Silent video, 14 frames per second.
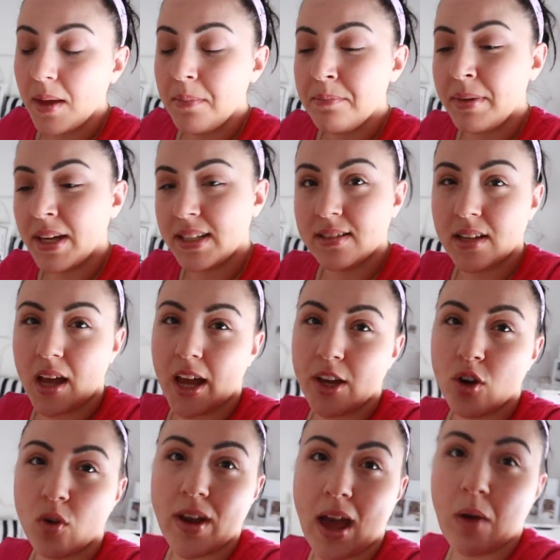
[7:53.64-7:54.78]
But I
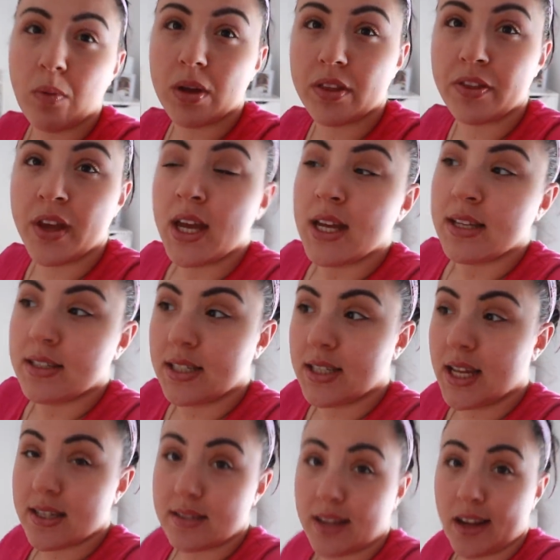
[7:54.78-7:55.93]
know now with
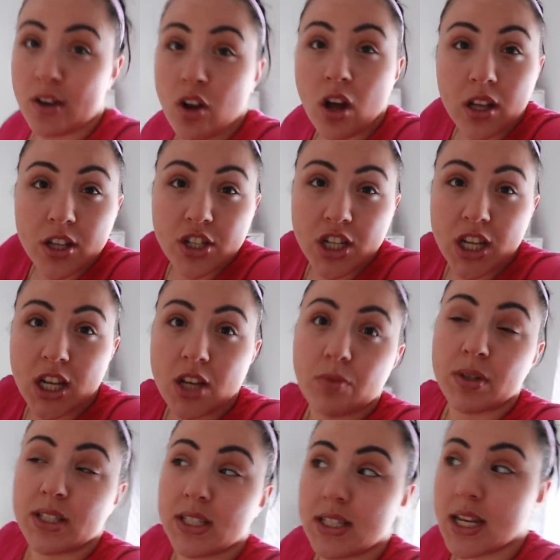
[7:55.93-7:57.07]
today's technology and
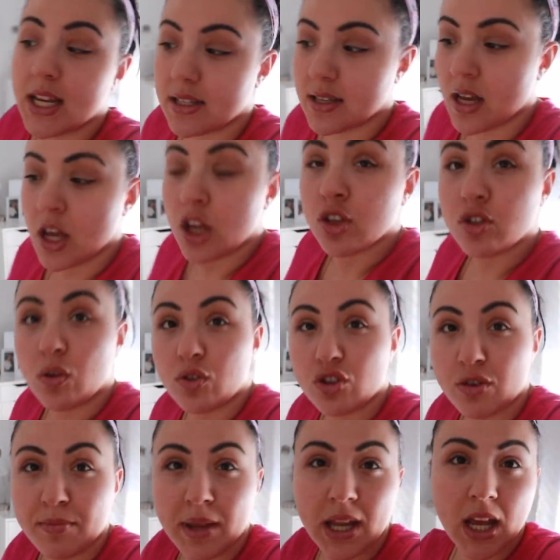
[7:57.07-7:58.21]
with today's
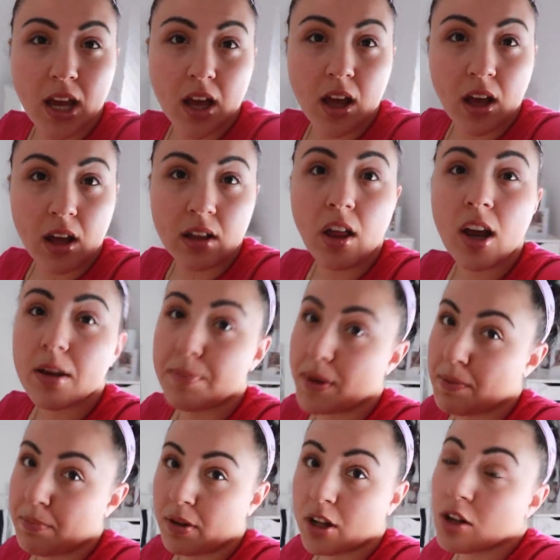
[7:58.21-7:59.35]
social media, a lot of
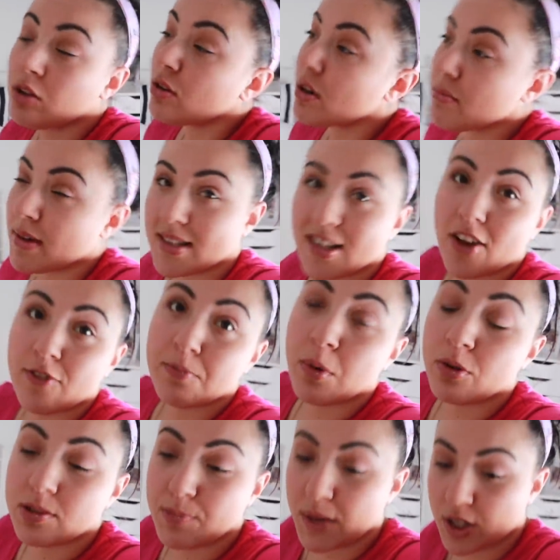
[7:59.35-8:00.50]
people, including myself,
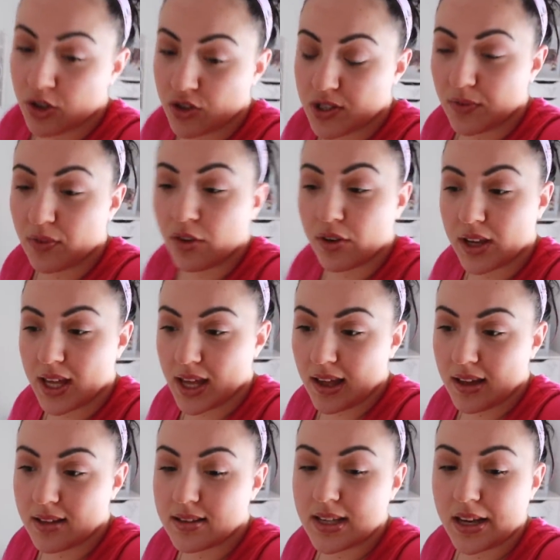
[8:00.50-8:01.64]
post pictures of their
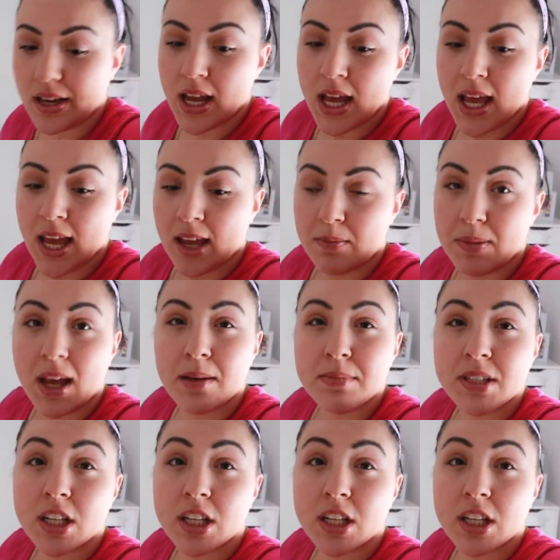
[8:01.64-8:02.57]
kids, and it becomes